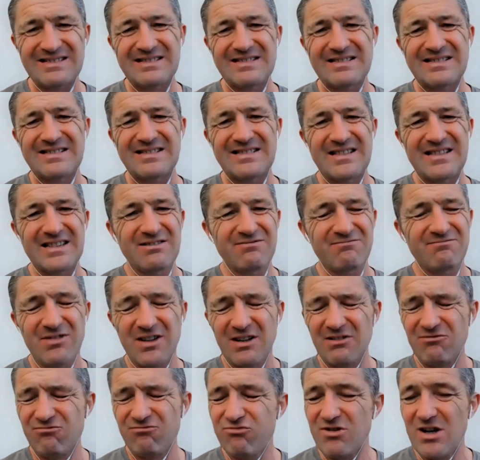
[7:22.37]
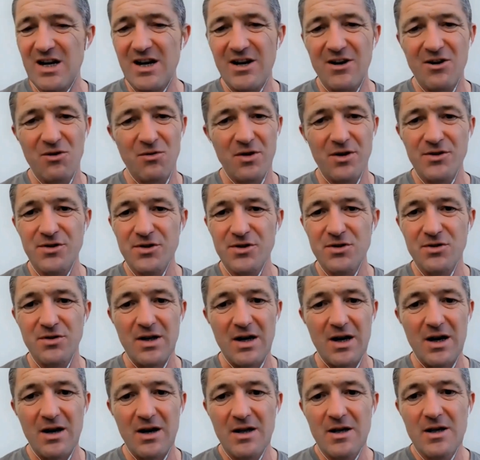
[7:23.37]
oh, I, I really don't want to do
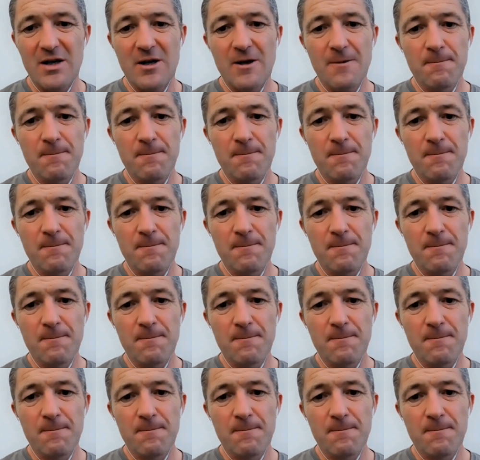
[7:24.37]
that.